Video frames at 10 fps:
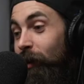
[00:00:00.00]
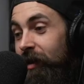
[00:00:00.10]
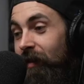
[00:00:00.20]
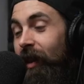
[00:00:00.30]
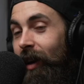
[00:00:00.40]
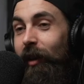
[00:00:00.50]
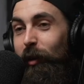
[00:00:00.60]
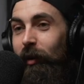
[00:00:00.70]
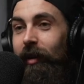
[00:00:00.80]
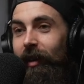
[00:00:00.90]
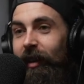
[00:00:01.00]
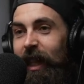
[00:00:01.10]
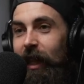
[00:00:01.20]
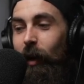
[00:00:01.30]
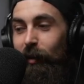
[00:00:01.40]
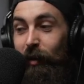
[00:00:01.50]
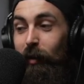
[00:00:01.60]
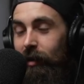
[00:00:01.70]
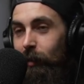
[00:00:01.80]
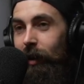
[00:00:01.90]
It was the fact that I knew that I was
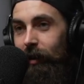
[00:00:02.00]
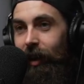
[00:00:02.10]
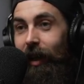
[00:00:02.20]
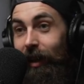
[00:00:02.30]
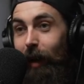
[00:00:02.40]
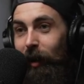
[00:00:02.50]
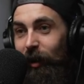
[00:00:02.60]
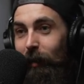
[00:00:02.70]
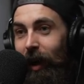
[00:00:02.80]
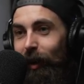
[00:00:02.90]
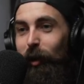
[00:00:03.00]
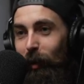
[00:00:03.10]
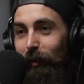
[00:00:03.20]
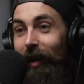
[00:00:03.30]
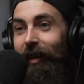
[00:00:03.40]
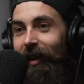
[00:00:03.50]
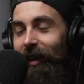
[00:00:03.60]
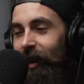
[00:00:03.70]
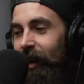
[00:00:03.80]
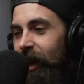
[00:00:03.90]
doing some underlying damage to my actual body, you
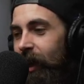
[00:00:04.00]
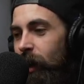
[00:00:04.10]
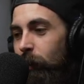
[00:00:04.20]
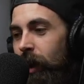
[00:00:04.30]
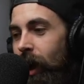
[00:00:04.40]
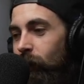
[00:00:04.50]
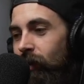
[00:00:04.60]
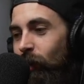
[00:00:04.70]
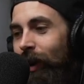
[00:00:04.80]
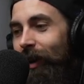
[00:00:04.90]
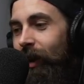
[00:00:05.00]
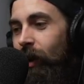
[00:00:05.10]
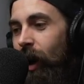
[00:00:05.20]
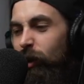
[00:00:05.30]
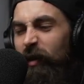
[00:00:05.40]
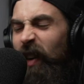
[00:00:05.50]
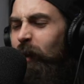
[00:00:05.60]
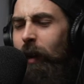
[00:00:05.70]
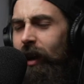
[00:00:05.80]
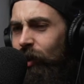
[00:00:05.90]
know? But yeah, it was when I just
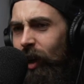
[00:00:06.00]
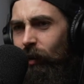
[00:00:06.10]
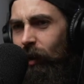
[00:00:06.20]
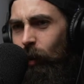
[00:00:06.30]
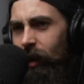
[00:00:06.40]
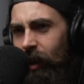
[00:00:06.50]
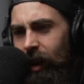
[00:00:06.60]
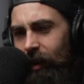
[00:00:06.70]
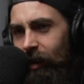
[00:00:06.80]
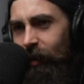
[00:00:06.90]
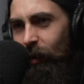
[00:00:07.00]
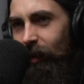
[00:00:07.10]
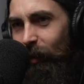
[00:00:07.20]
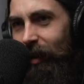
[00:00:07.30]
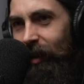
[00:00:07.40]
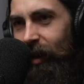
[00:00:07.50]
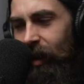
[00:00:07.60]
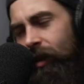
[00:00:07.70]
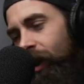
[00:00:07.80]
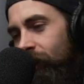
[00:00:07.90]
felt better generally when it kind of, when things,
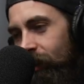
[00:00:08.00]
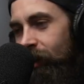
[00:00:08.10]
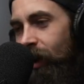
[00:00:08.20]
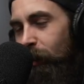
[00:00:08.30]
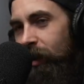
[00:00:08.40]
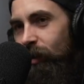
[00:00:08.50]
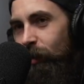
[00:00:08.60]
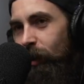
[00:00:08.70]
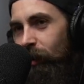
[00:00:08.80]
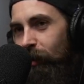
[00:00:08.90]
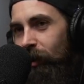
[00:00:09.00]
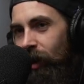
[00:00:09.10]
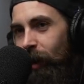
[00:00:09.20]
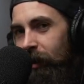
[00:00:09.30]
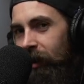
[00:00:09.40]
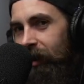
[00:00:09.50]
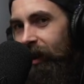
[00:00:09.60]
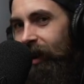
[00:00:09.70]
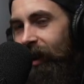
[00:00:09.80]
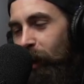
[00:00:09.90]
and yeah, Mrs. Beard was much happier.
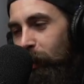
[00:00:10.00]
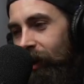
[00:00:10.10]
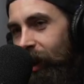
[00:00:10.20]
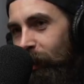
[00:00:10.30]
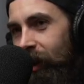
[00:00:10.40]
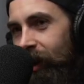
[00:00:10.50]
I'll put it that way.